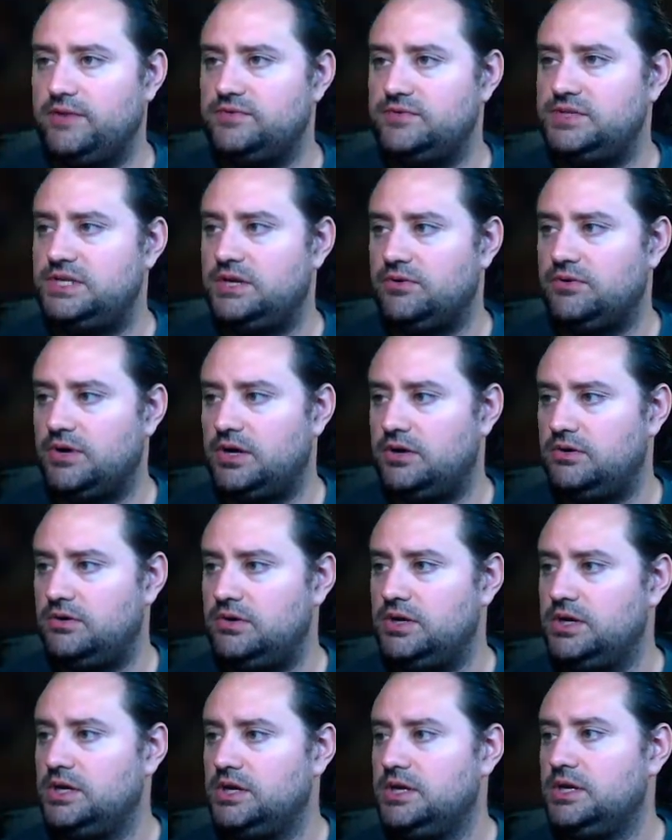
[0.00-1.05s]
Zero.
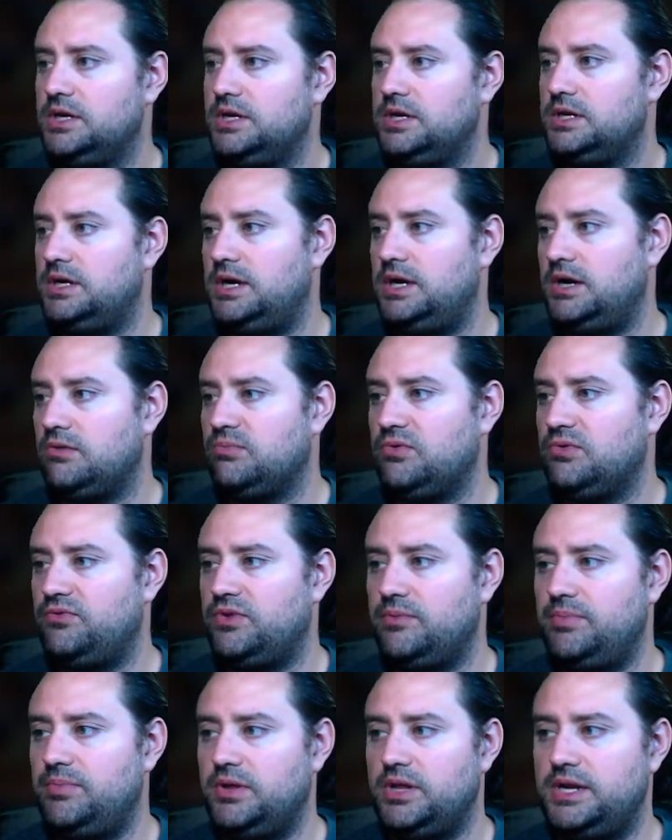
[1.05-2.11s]
Remove the
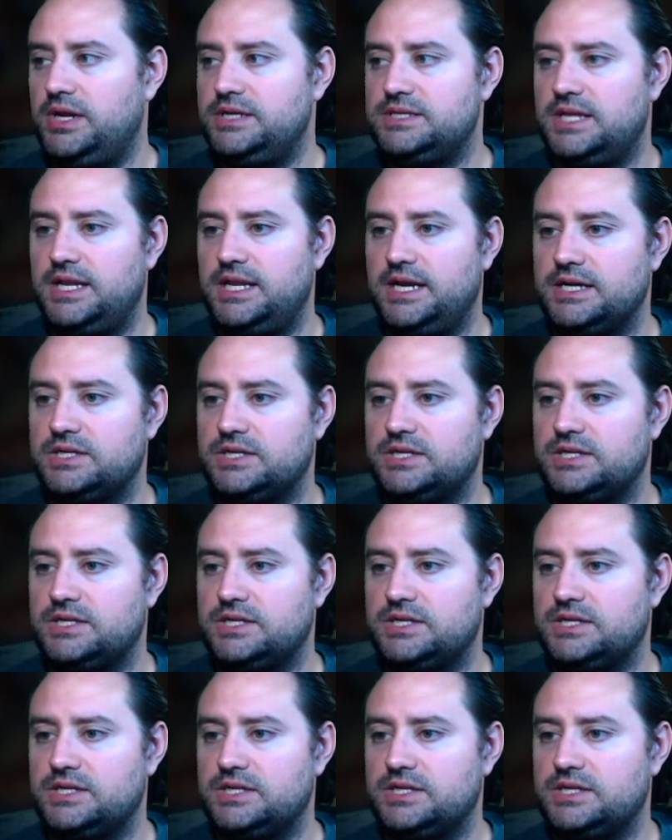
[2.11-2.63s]
abilities of the next